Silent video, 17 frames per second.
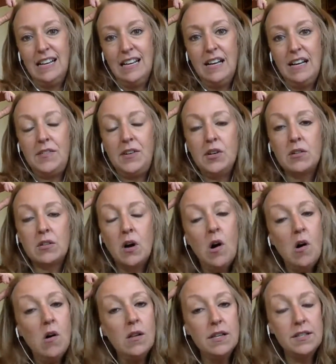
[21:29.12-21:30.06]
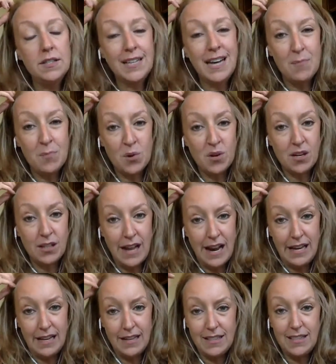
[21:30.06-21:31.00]
if your goal is to get more
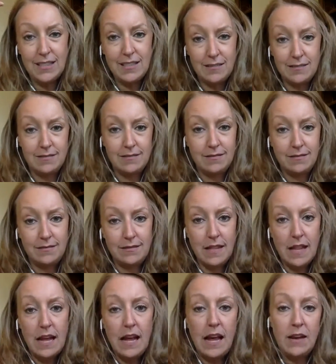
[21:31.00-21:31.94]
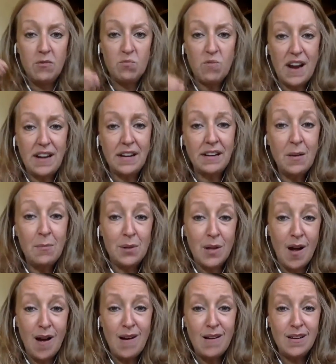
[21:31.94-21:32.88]
clients and writing a
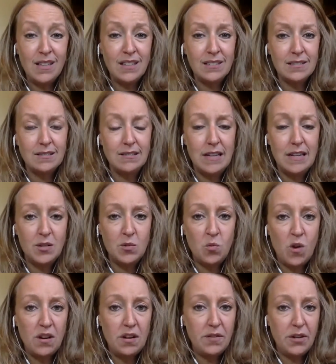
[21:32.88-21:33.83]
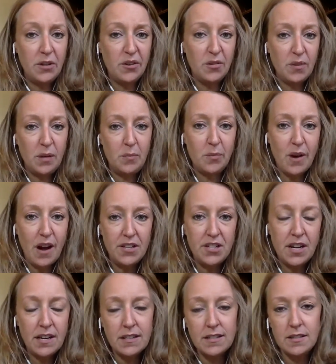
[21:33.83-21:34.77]
blog is one of your 3
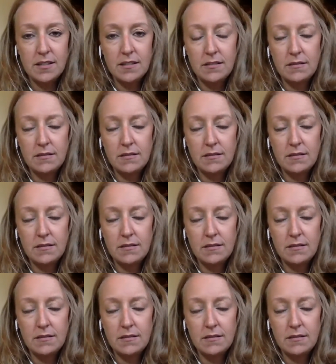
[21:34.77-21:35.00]
projects,